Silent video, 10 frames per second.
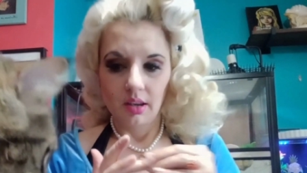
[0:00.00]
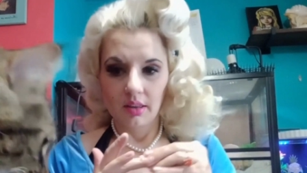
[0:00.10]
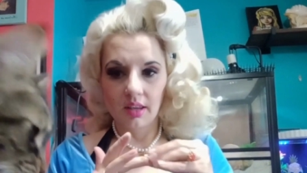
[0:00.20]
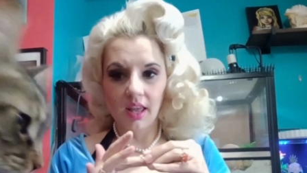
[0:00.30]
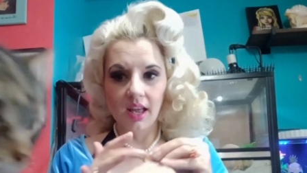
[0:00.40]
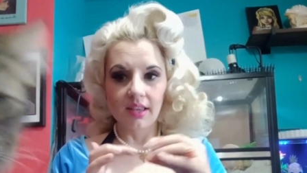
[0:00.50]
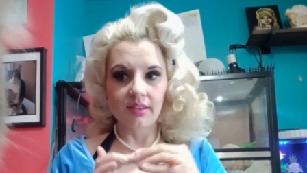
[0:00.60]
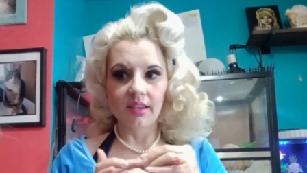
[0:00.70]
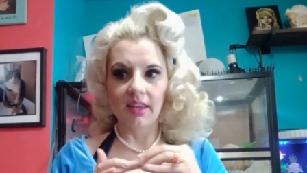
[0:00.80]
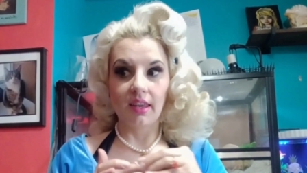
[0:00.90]
The cat's
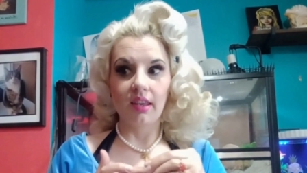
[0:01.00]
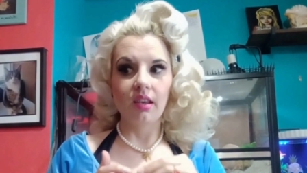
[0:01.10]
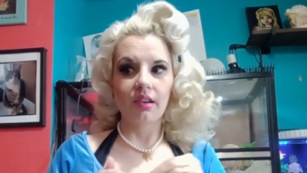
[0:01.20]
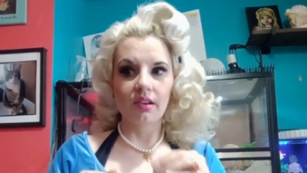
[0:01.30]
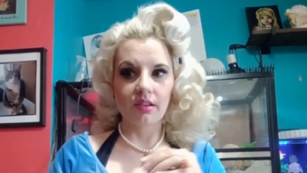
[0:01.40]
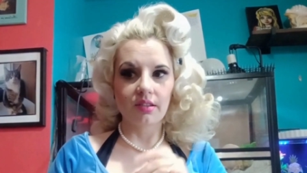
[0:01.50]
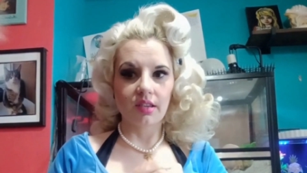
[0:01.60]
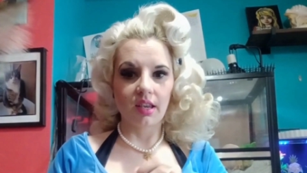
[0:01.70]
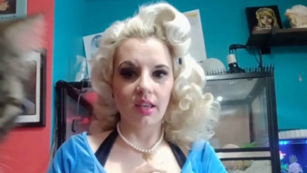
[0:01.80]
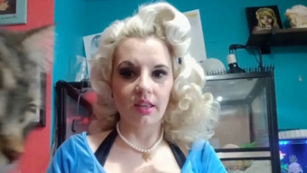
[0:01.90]
like here
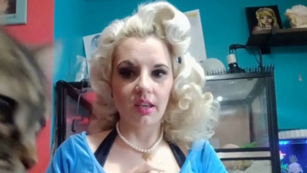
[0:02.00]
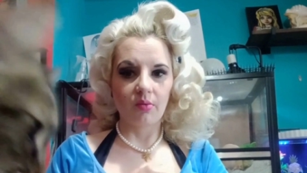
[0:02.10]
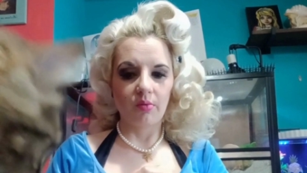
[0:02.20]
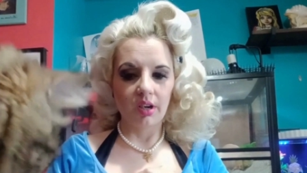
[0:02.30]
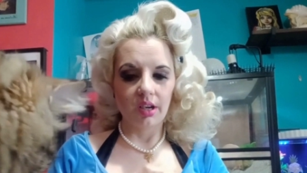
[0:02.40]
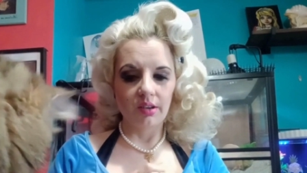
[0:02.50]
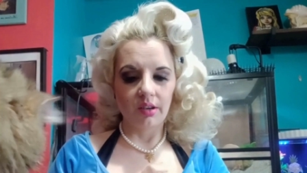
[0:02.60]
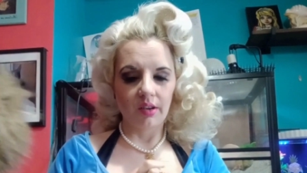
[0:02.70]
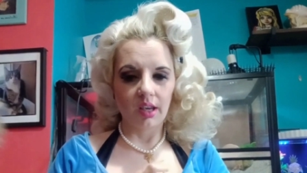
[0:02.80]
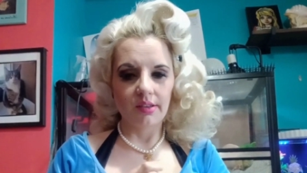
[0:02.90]
saying like, what are you
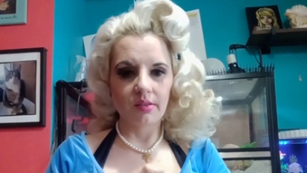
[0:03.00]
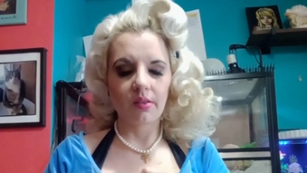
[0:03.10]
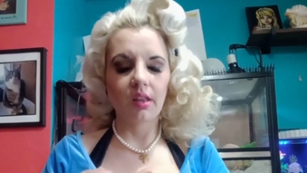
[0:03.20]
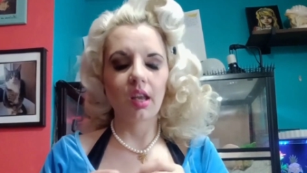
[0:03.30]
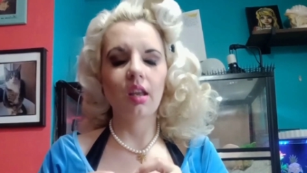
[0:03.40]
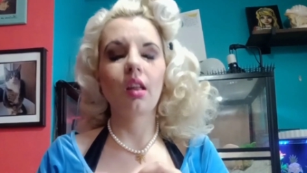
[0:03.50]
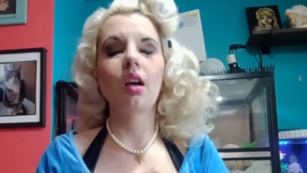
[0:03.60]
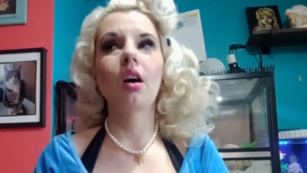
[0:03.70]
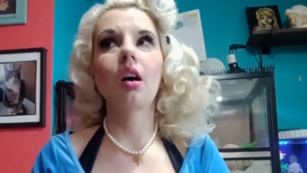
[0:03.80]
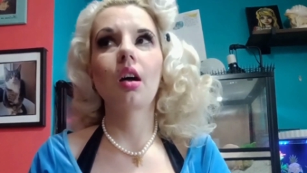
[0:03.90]
doing? So thank
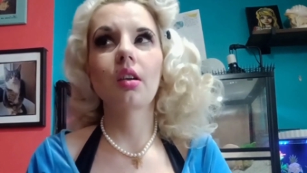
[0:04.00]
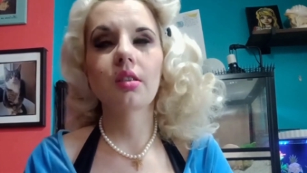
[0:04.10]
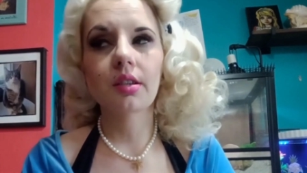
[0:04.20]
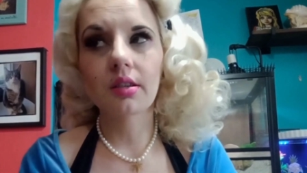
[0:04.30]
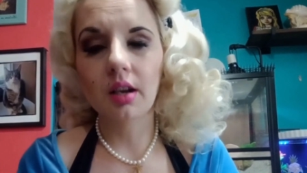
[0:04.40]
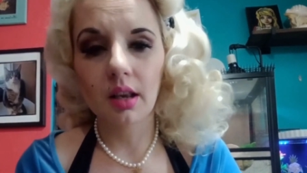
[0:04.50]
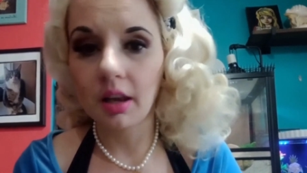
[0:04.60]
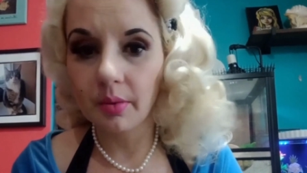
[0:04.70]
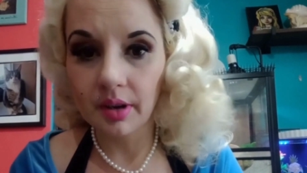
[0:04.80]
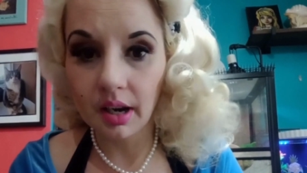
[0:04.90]
gosh it's not
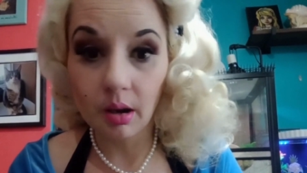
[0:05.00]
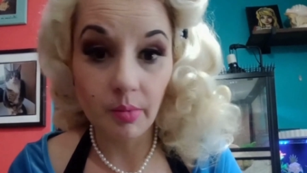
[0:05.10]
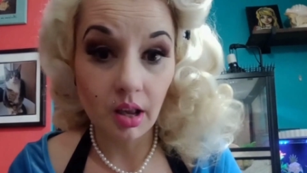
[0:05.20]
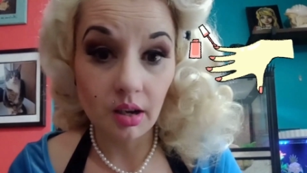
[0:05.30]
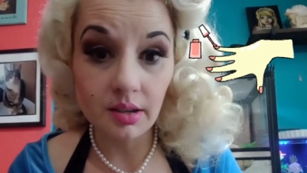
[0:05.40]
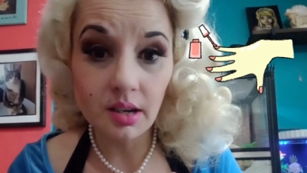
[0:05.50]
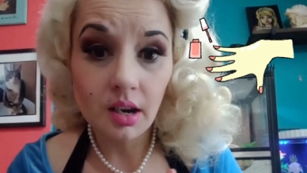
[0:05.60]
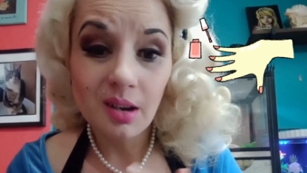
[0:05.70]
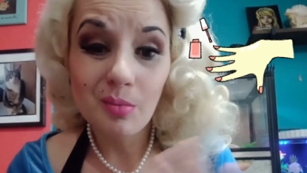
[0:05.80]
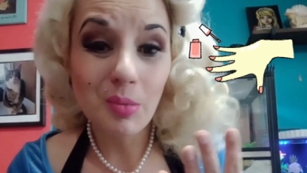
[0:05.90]
liquid nail polish.
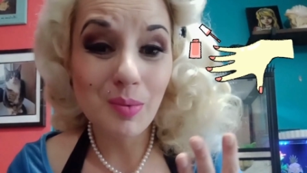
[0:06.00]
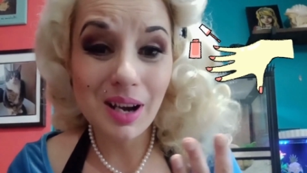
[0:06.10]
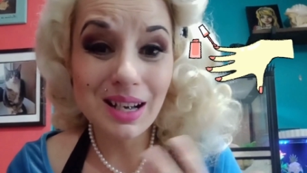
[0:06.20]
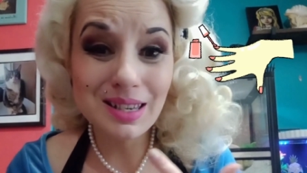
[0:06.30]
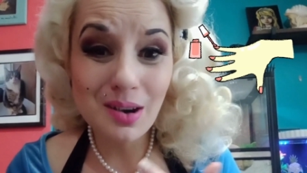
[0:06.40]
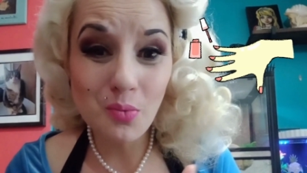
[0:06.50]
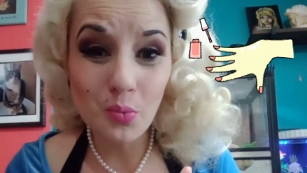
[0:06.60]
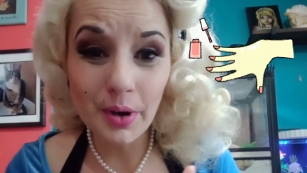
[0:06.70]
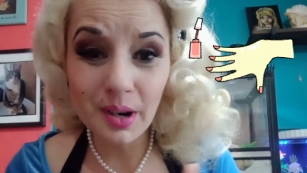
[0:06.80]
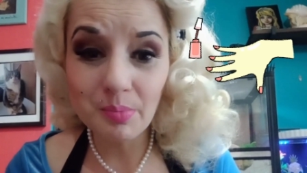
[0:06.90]
But why doesn't it
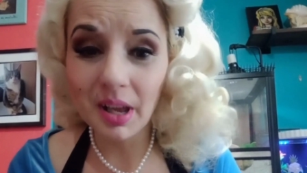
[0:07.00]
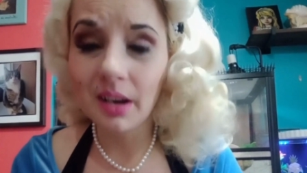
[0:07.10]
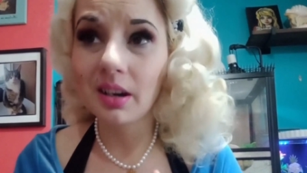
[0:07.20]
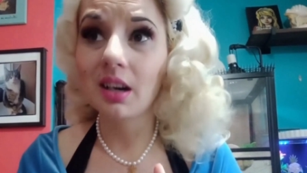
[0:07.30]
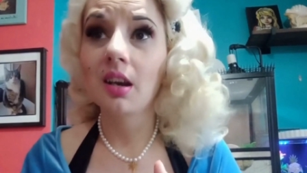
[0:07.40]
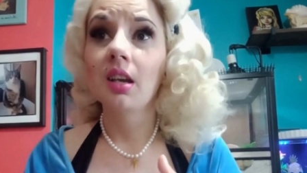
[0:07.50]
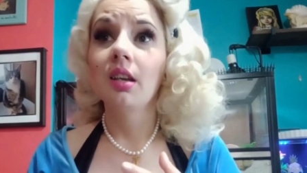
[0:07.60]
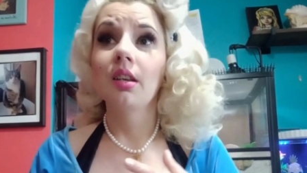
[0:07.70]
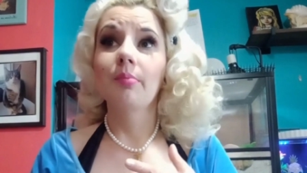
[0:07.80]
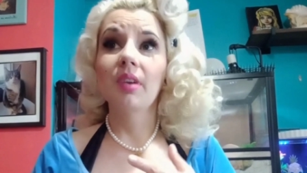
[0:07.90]
work better?
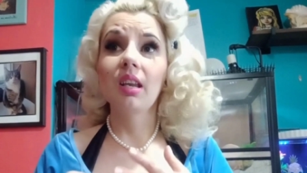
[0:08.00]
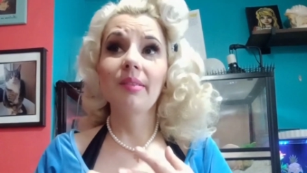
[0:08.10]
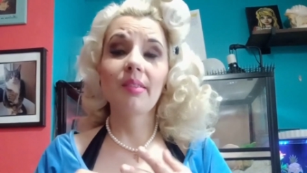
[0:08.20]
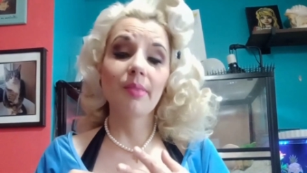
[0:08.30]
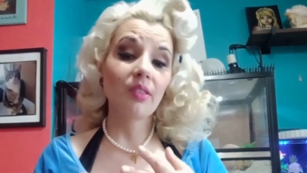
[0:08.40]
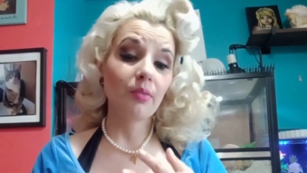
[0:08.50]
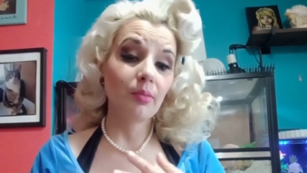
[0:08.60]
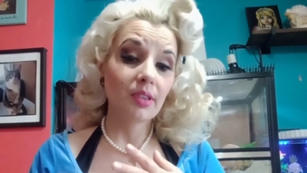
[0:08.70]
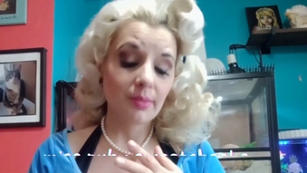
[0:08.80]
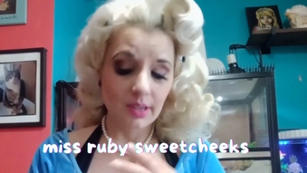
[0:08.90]
My name is Miss
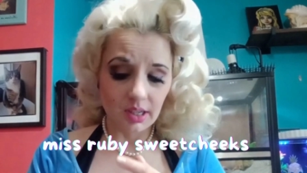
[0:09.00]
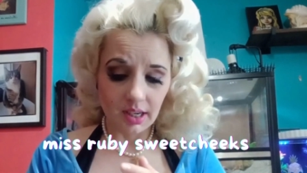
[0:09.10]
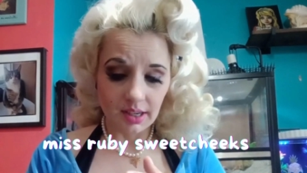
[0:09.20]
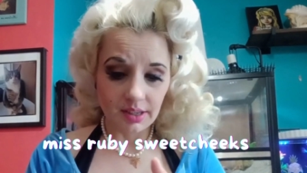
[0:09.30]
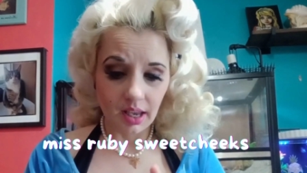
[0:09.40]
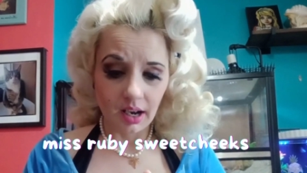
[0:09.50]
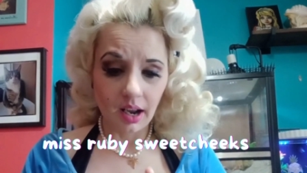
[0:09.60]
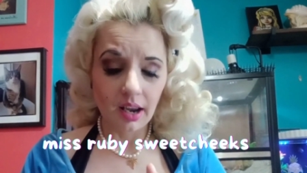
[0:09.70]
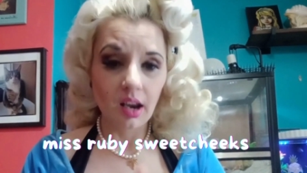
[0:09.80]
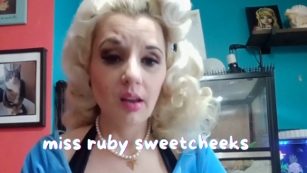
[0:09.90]
Ruby Sweet Cheeks, and
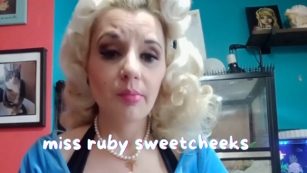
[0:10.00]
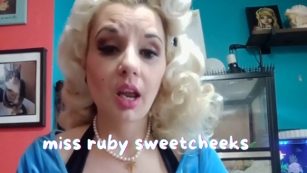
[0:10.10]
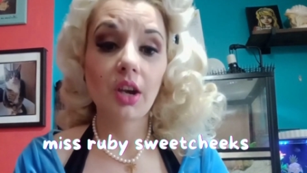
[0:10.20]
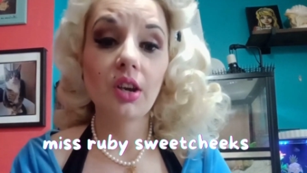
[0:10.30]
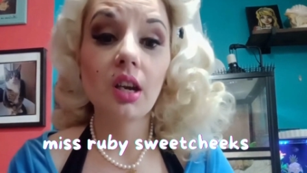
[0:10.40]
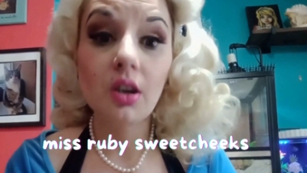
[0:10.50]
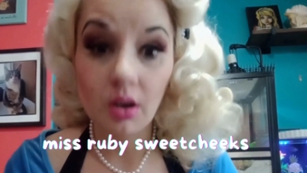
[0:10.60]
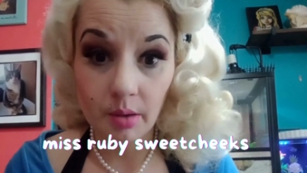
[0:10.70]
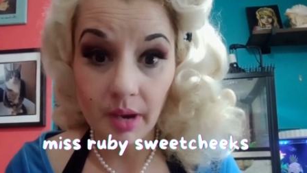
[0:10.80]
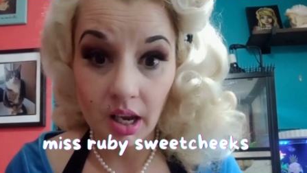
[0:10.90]
I am
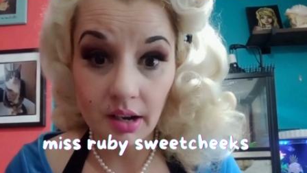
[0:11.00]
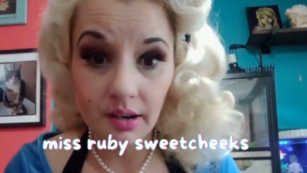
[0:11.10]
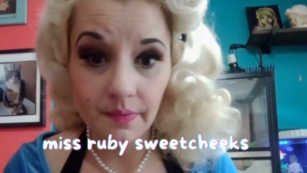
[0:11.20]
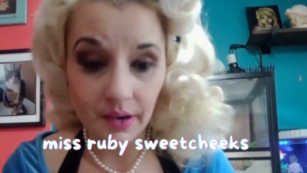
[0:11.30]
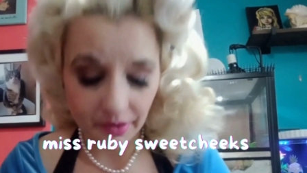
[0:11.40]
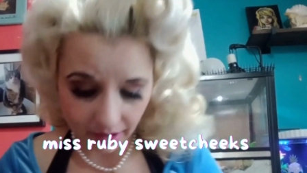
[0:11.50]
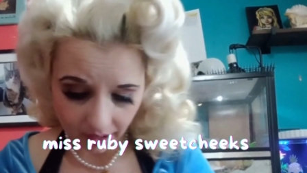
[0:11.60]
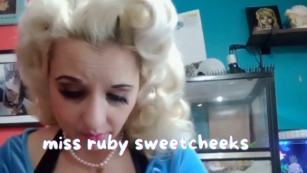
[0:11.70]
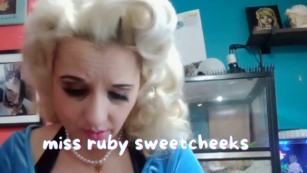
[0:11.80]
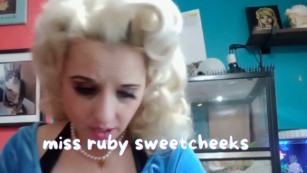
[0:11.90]
determined to figure out